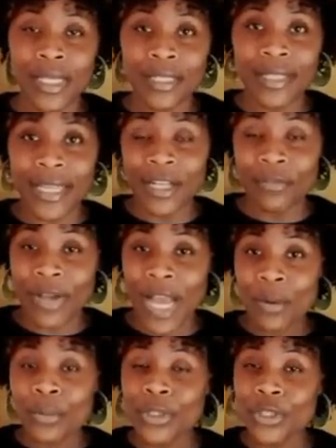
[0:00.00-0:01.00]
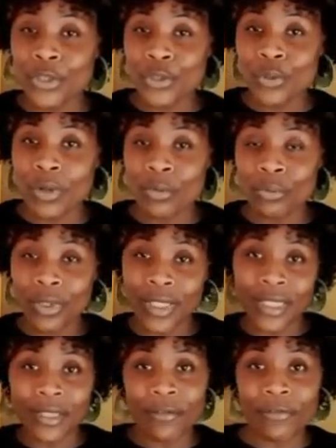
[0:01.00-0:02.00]
is that if I were to do a
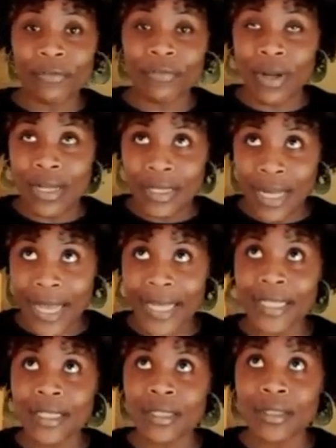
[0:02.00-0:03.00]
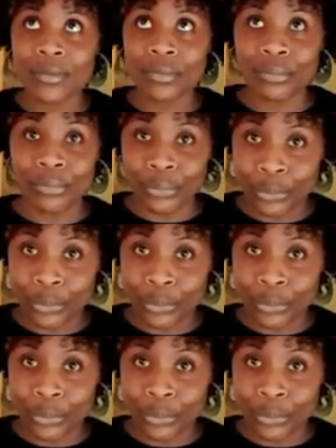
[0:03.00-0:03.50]
really def a nice,